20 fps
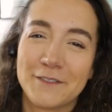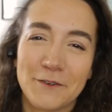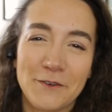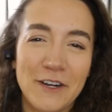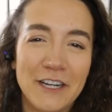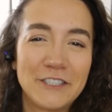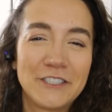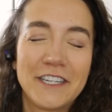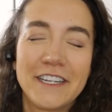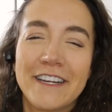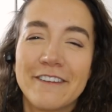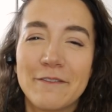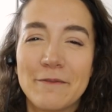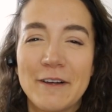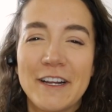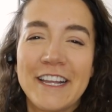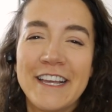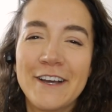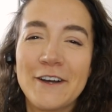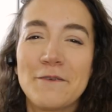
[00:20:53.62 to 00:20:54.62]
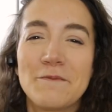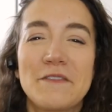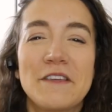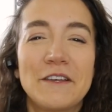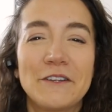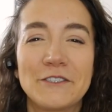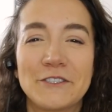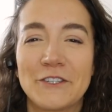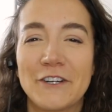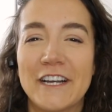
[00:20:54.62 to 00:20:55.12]
for watching, everybody. I hope that you
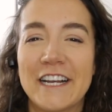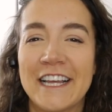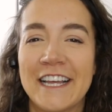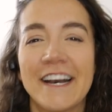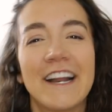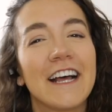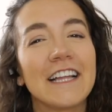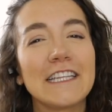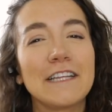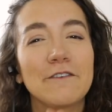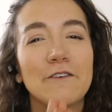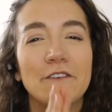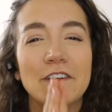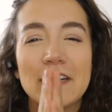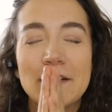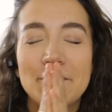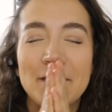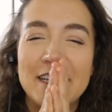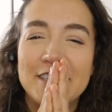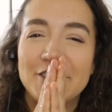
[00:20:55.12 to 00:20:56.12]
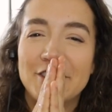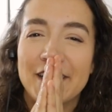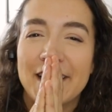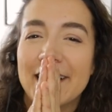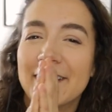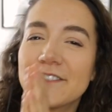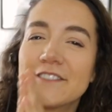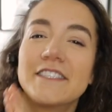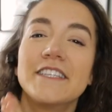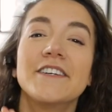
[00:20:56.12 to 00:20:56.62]
enjoyed it. I love you very much, and
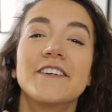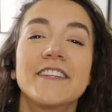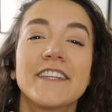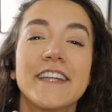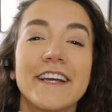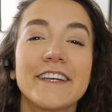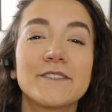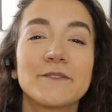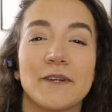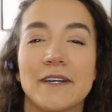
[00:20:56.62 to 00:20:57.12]
I'll see you in the next